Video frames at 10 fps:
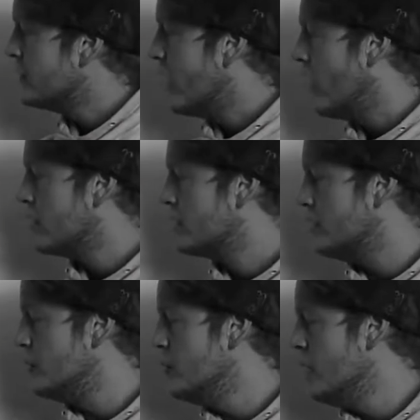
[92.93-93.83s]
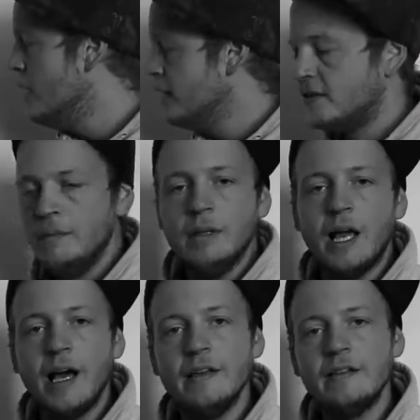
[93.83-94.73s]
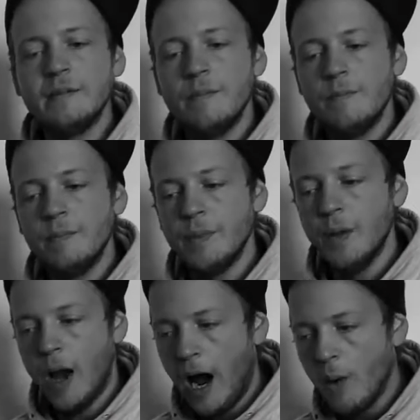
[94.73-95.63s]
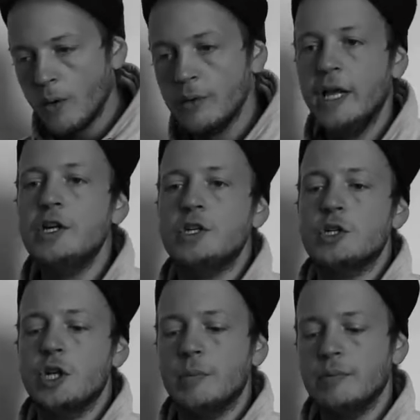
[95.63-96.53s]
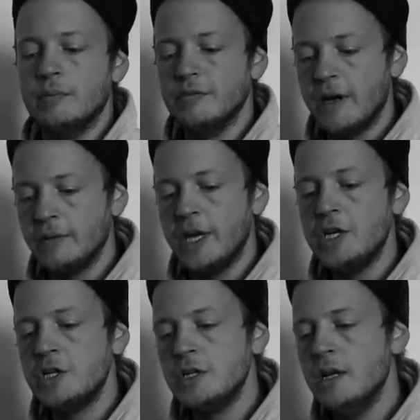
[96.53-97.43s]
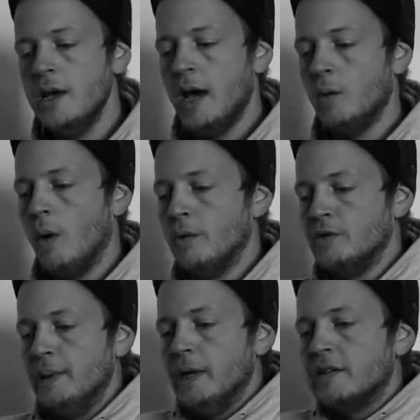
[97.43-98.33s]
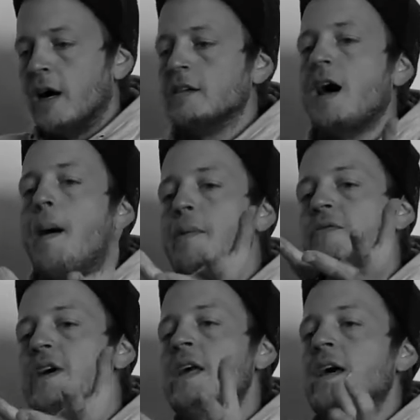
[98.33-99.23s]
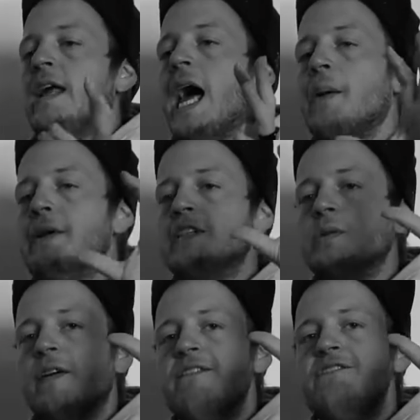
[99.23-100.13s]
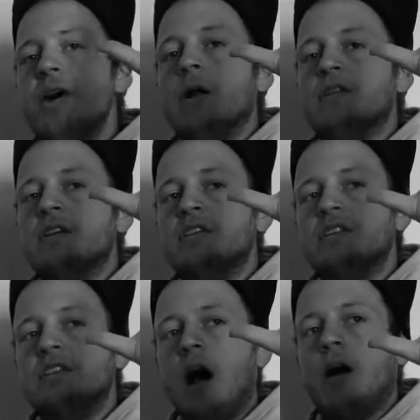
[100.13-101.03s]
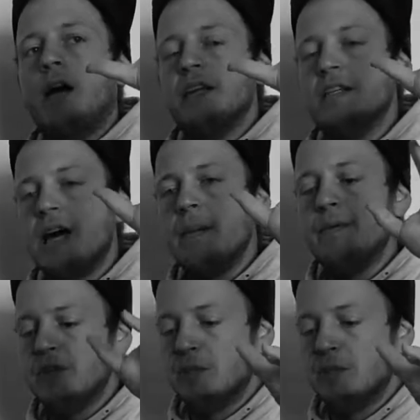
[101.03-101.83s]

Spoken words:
are to symbolize our relationship, the foundation and what was built on top of it, and how I sort of felt stuck at the top of this